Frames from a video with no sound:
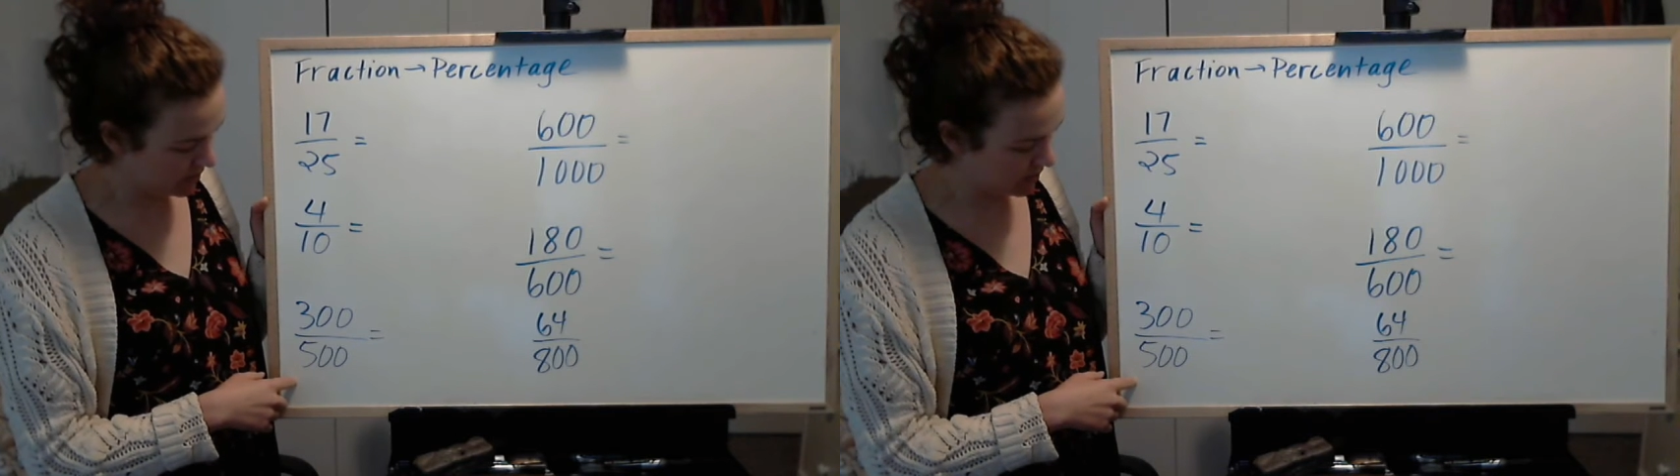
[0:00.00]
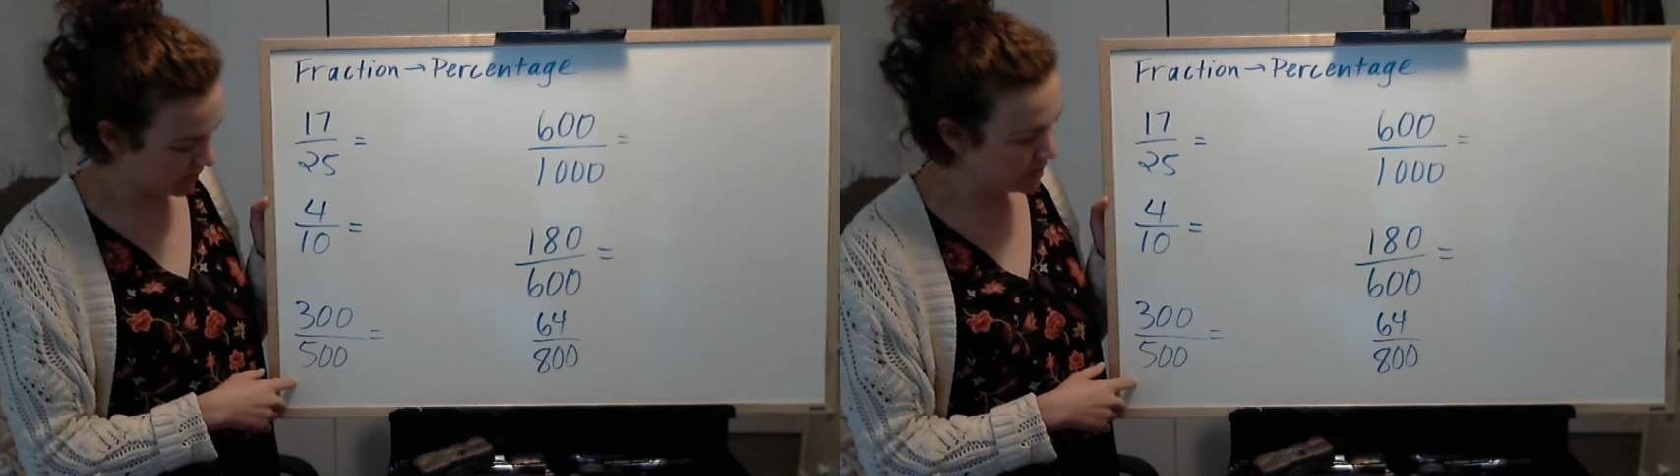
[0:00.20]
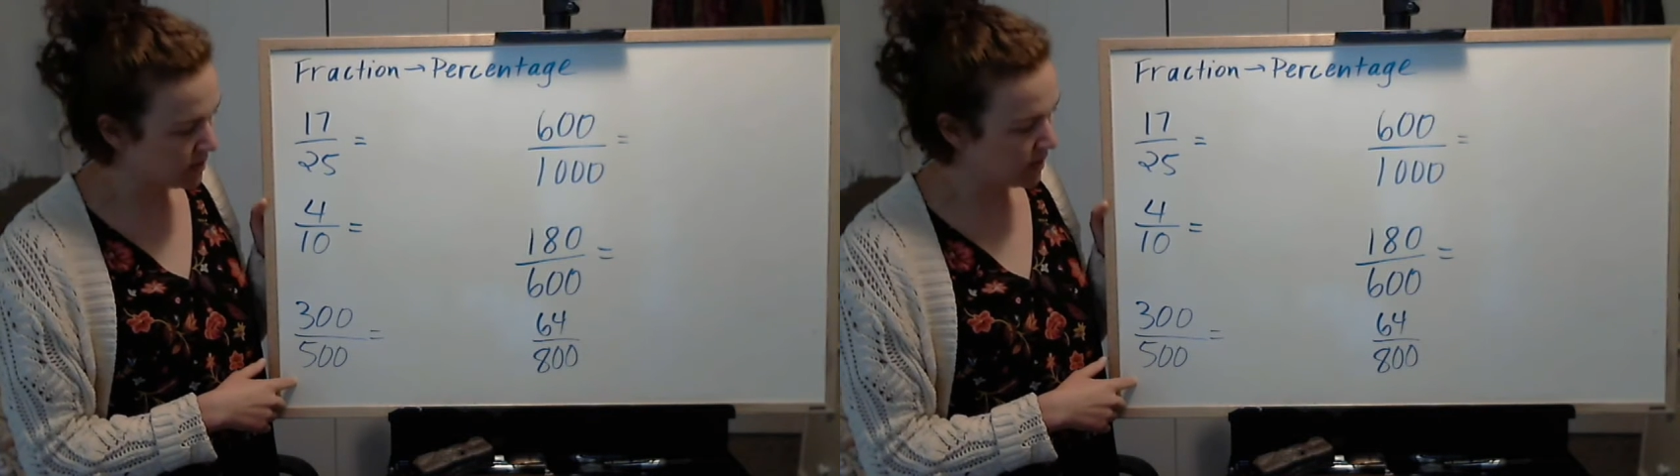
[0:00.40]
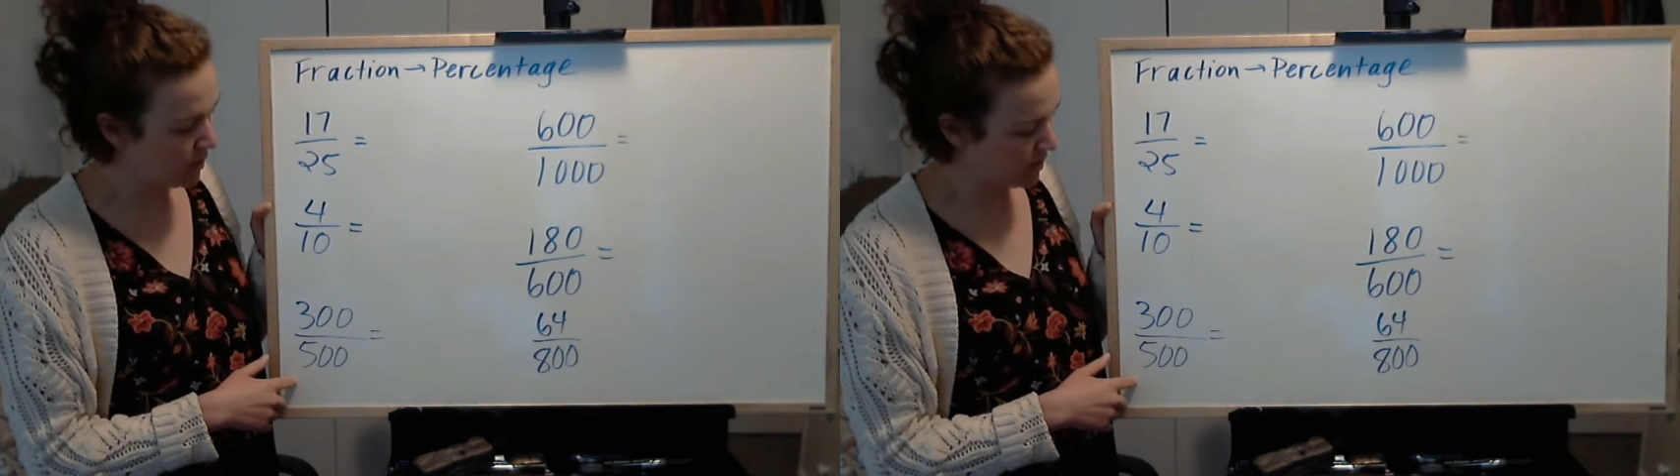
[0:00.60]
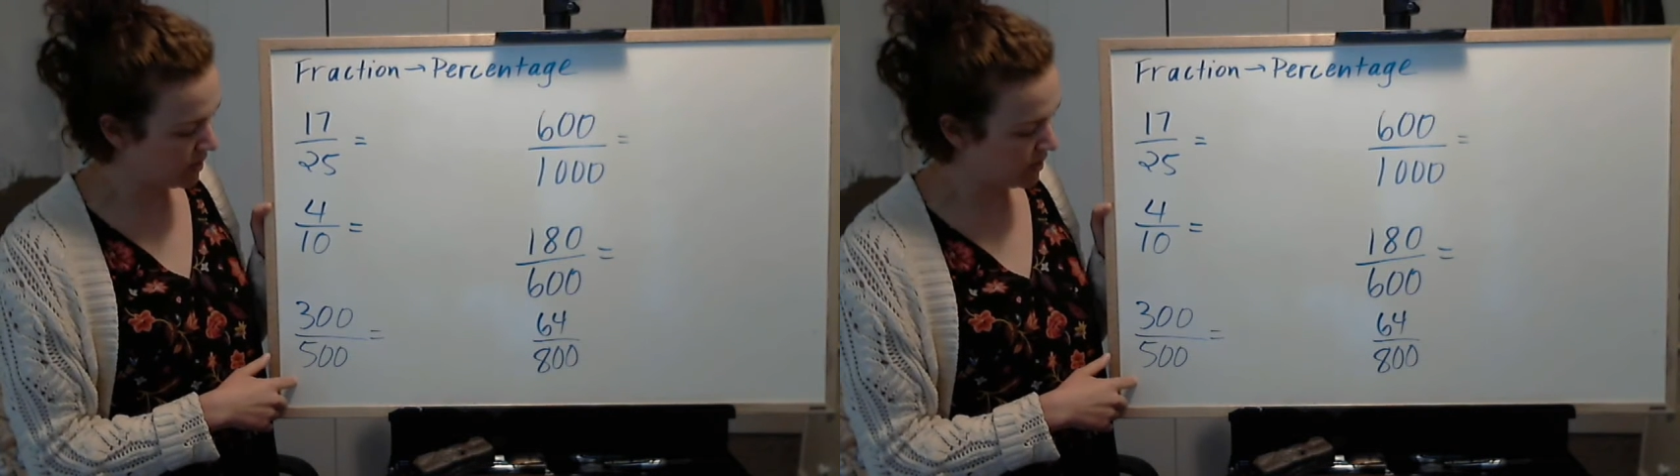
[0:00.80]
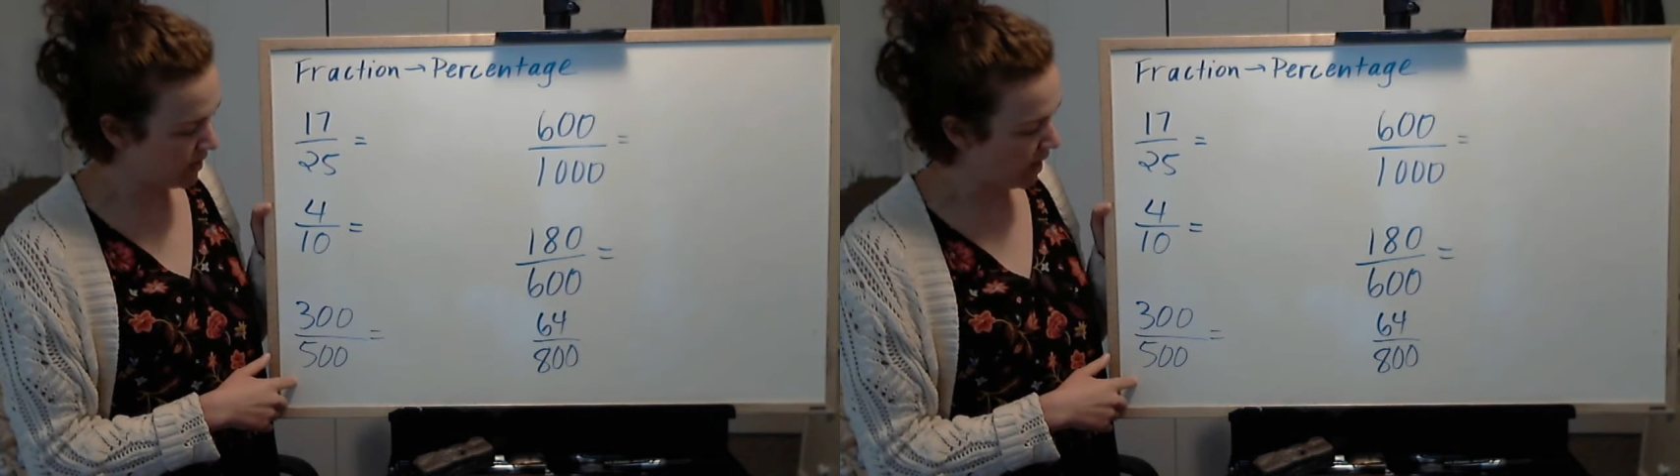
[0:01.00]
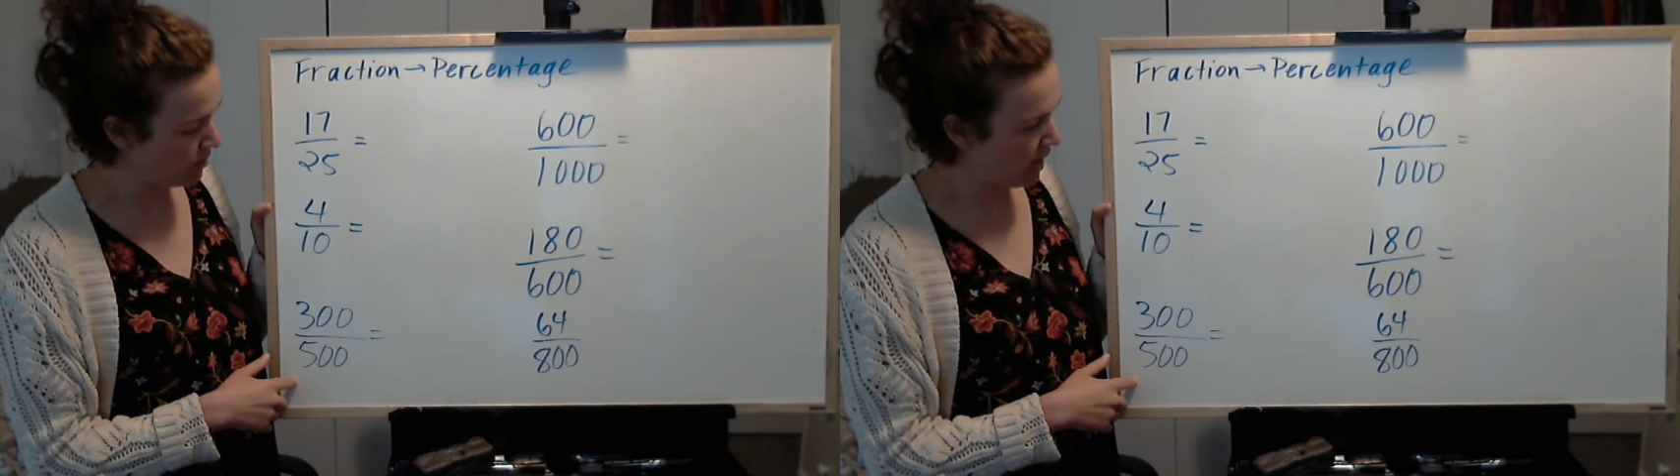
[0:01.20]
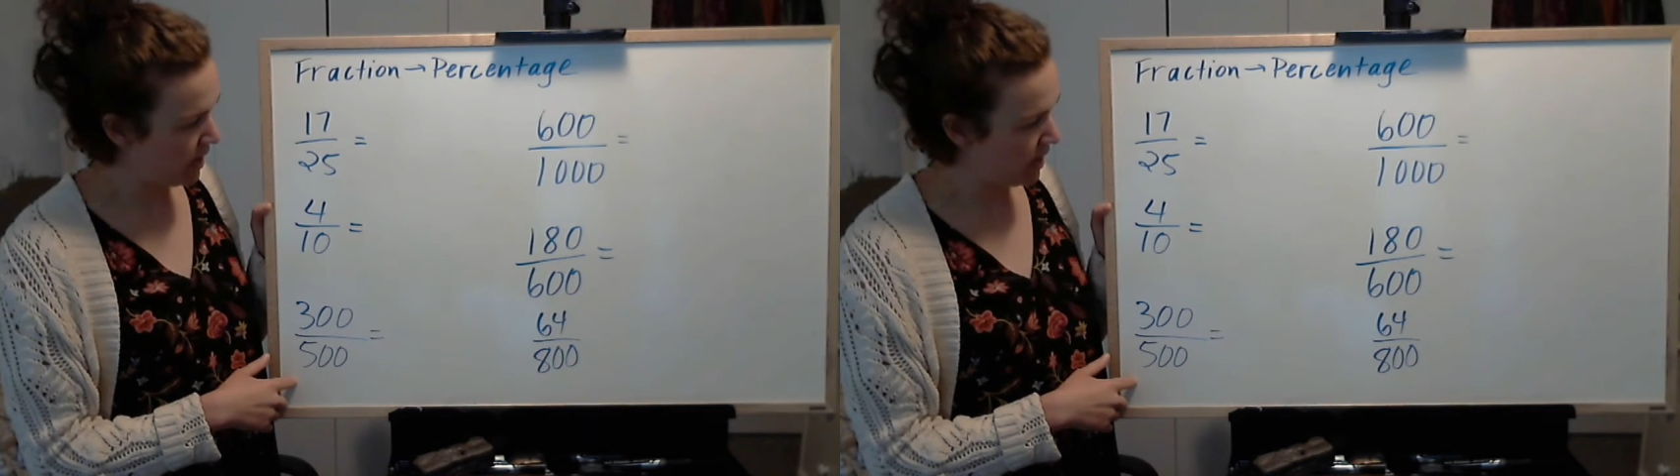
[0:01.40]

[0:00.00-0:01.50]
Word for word: easily what to divide by,